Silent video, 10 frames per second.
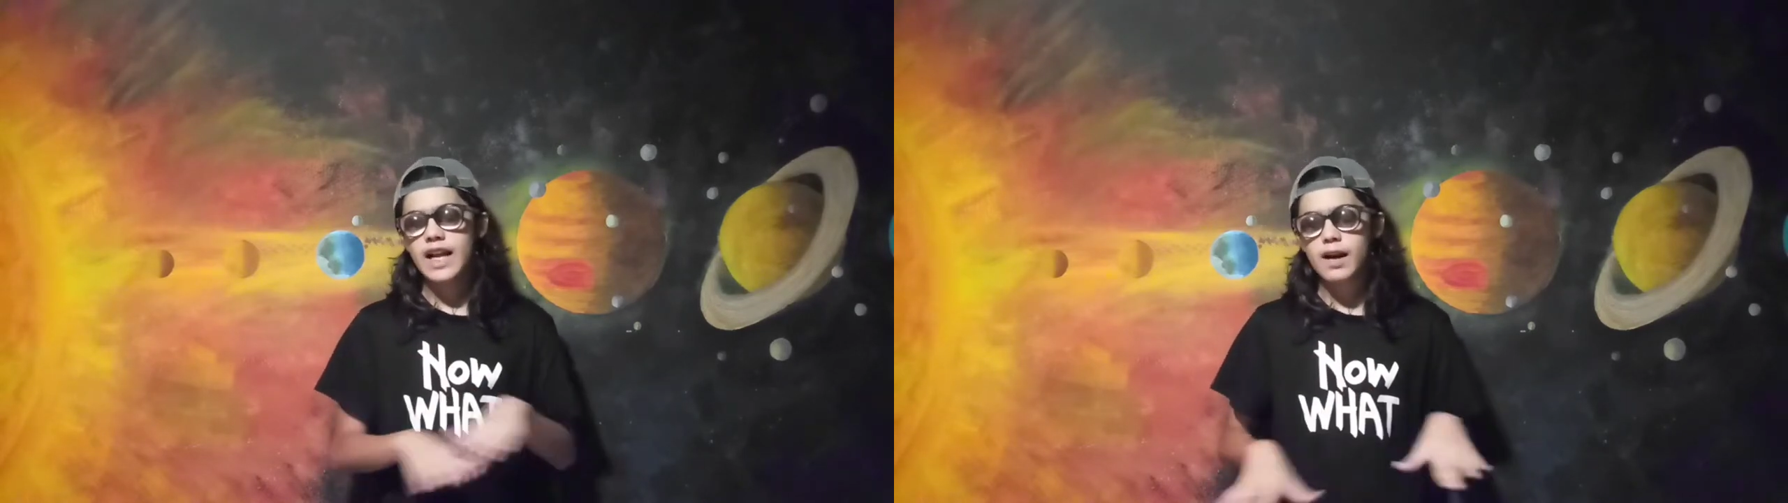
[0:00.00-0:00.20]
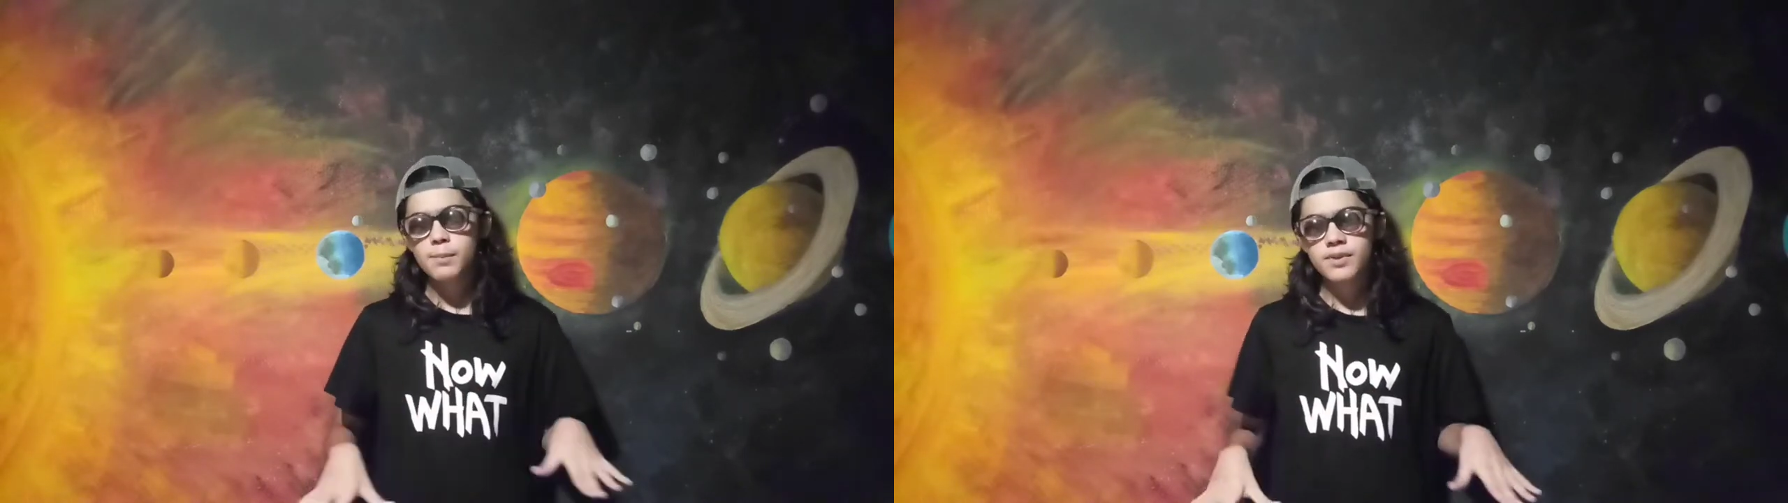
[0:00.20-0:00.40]

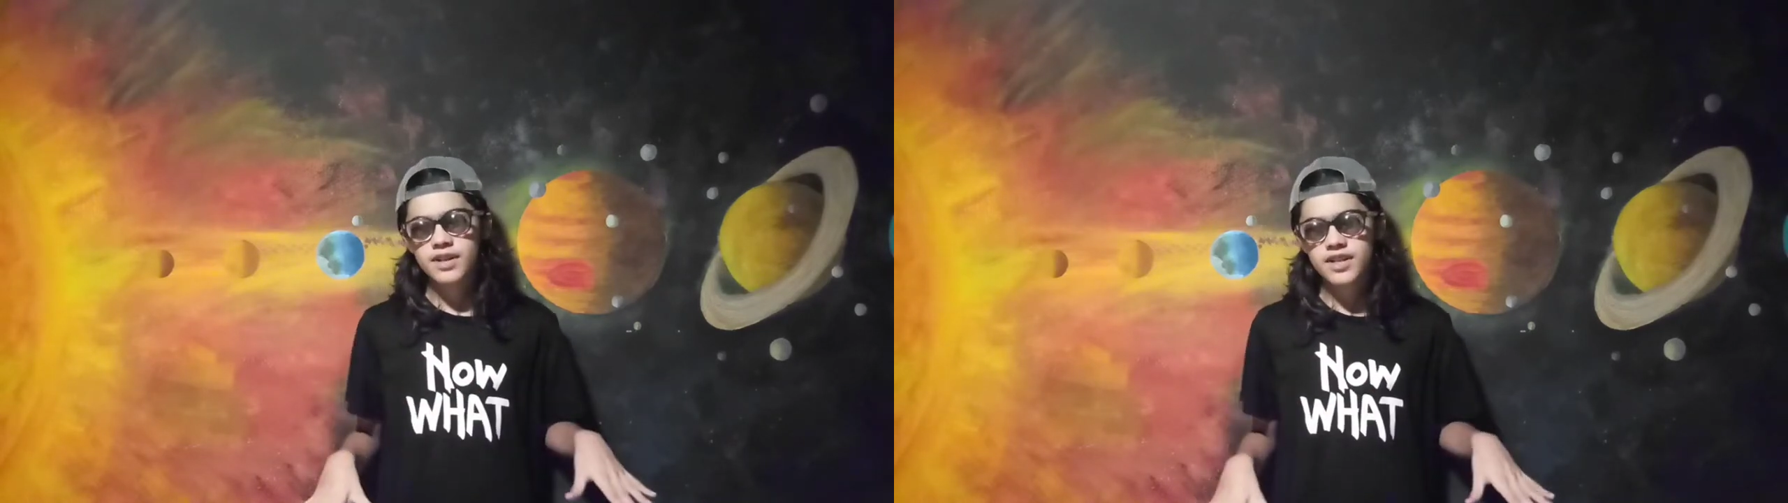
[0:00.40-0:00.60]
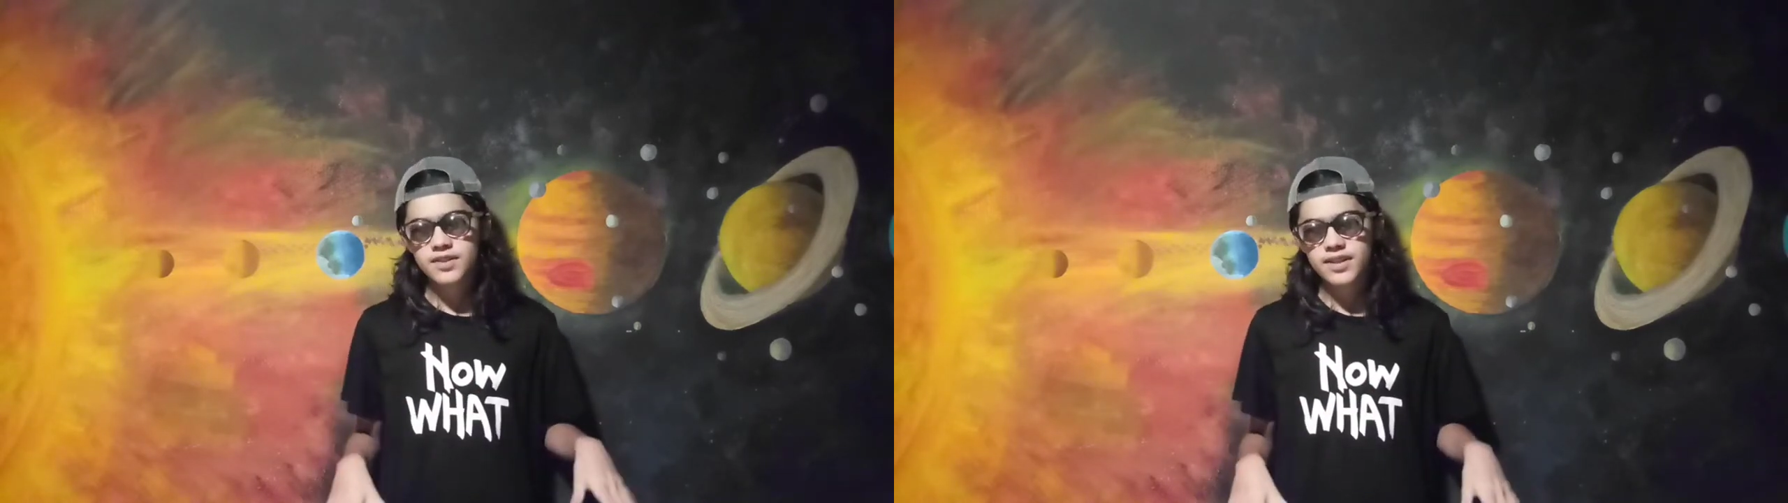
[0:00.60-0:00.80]
Arab
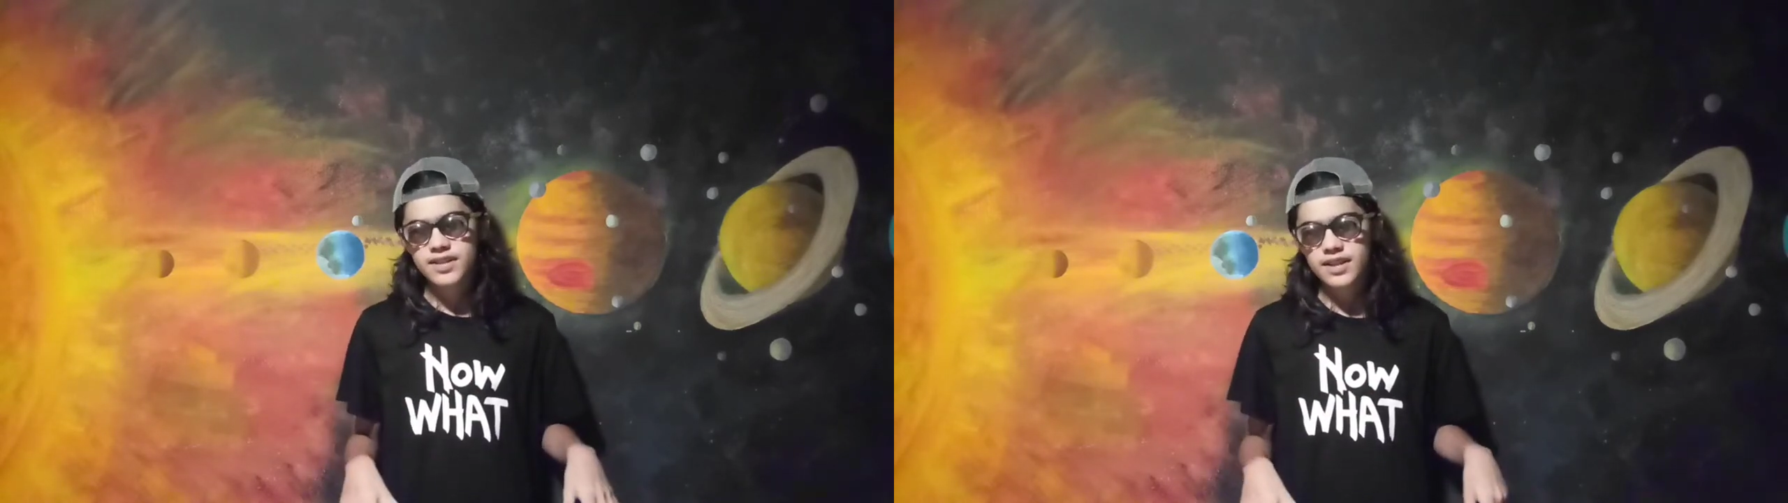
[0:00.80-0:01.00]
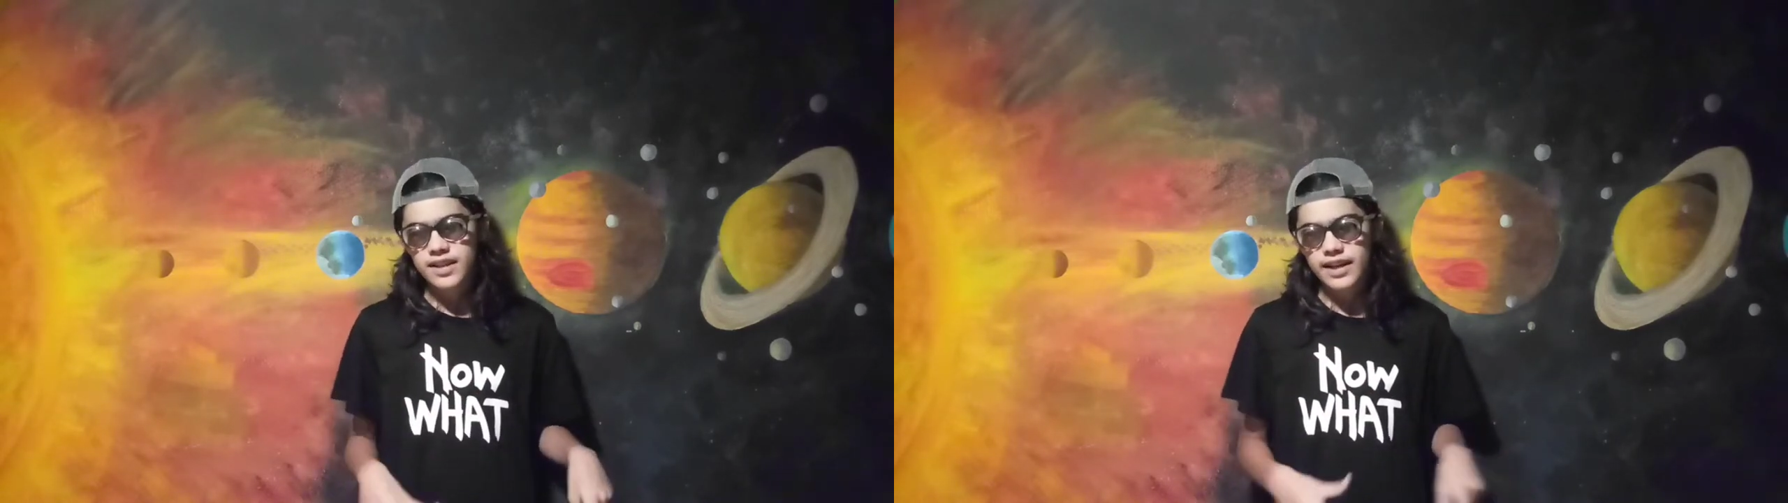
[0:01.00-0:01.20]

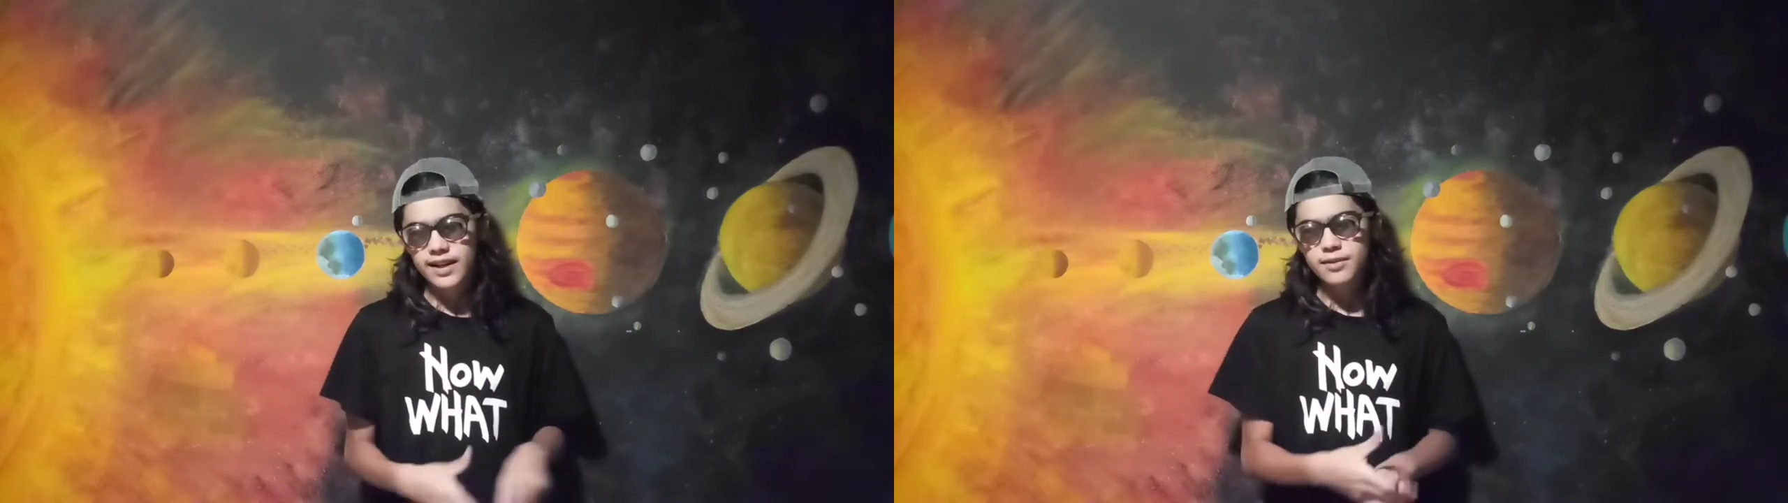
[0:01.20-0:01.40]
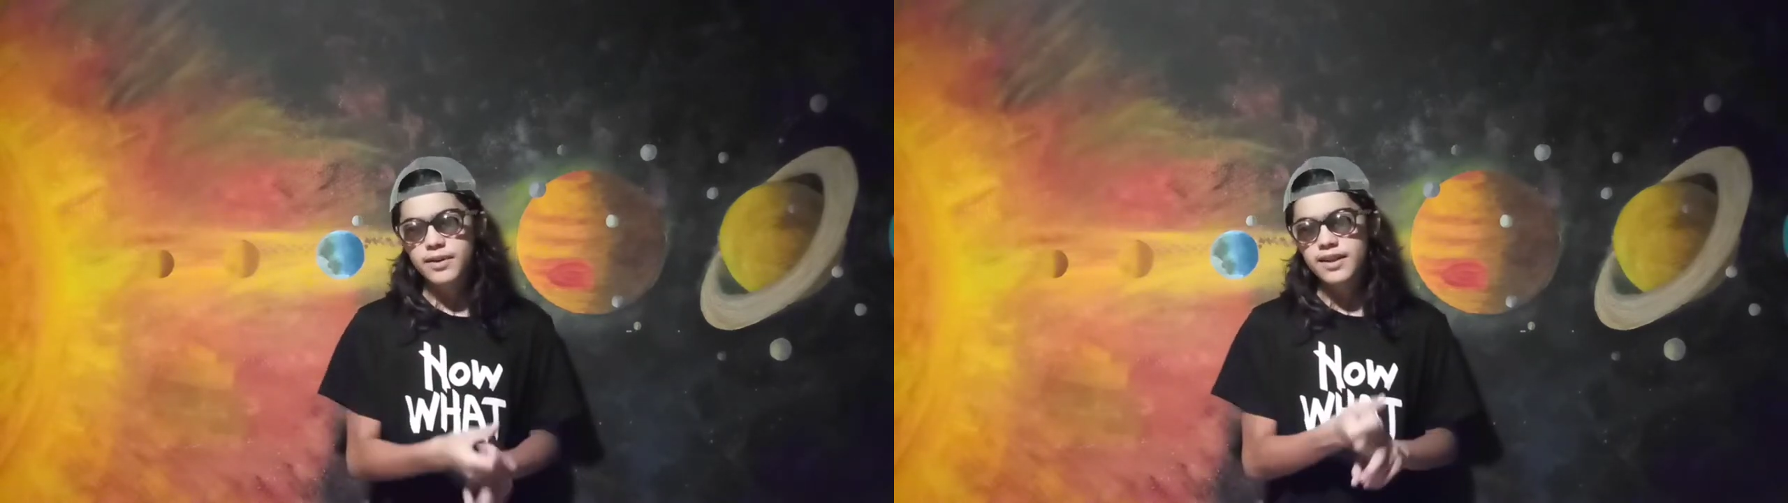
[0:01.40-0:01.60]
countries,
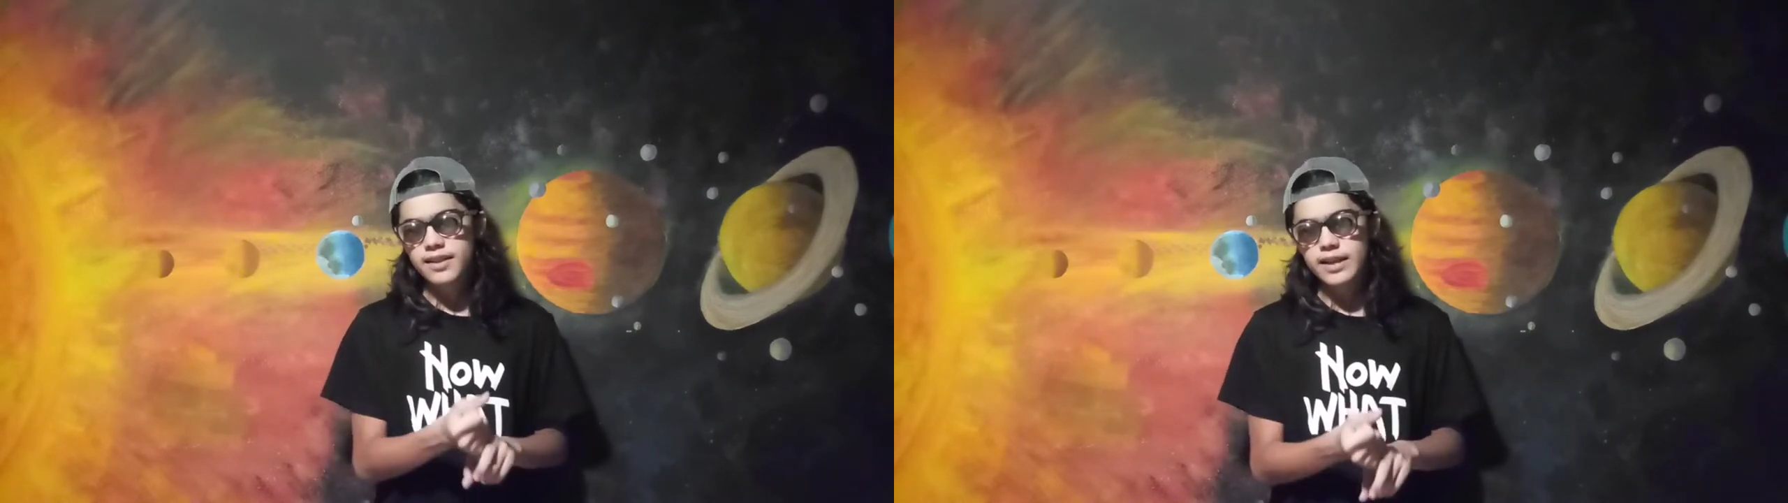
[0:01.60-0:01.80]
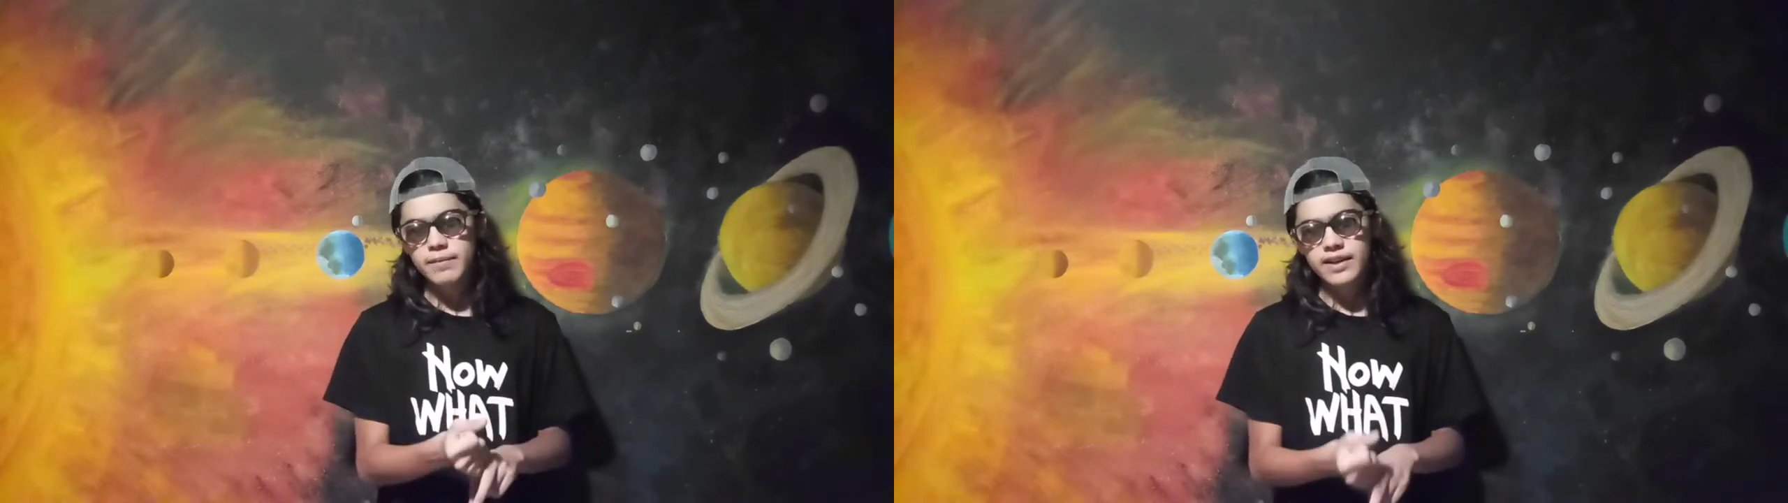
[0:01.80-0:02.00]
including
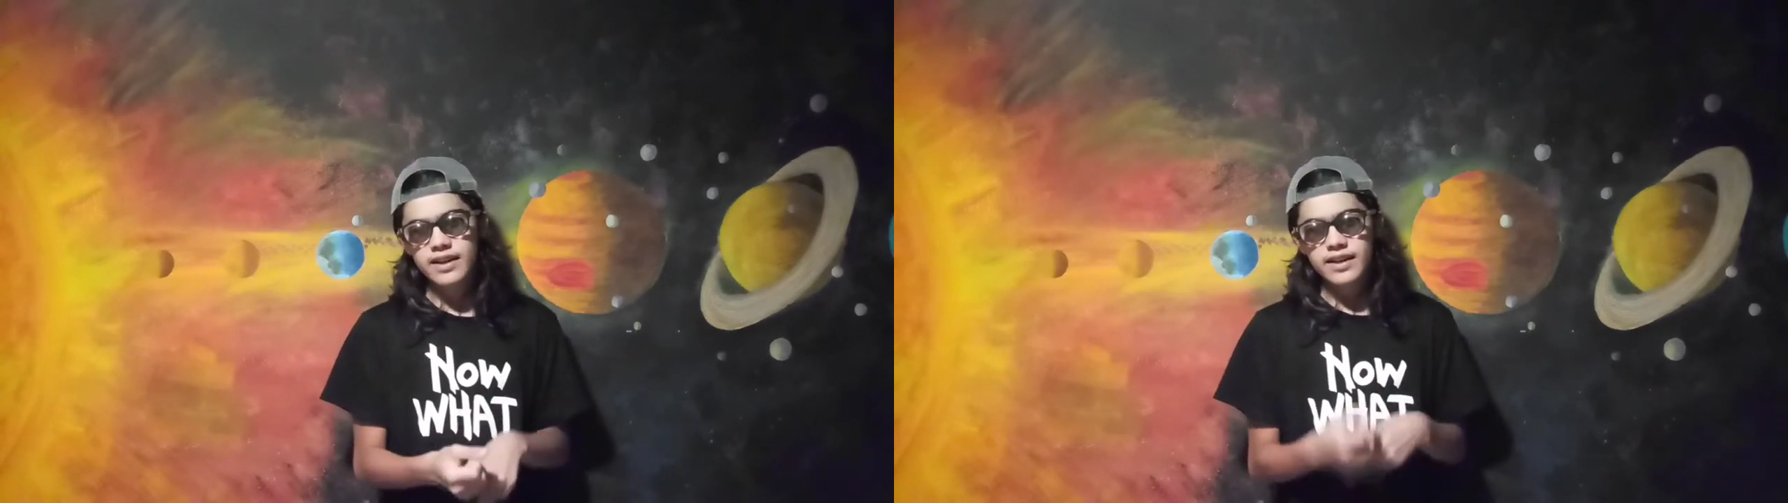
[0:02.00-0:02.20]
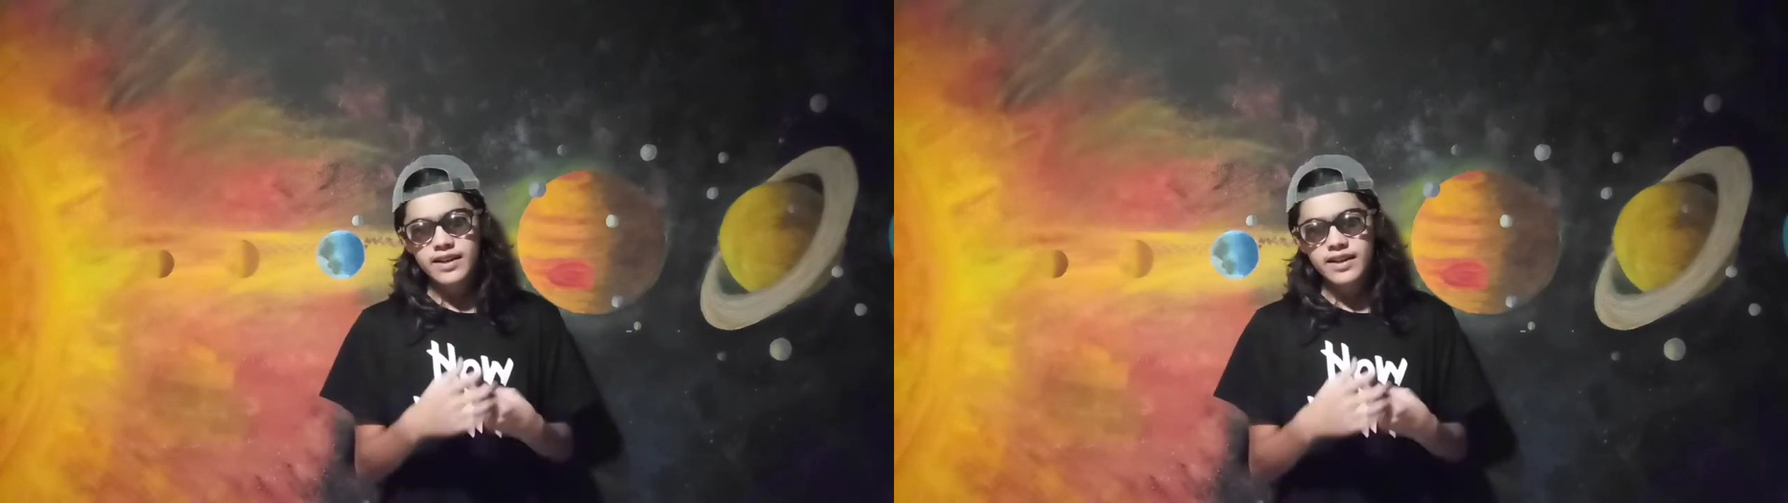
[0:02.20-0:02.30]
Libya,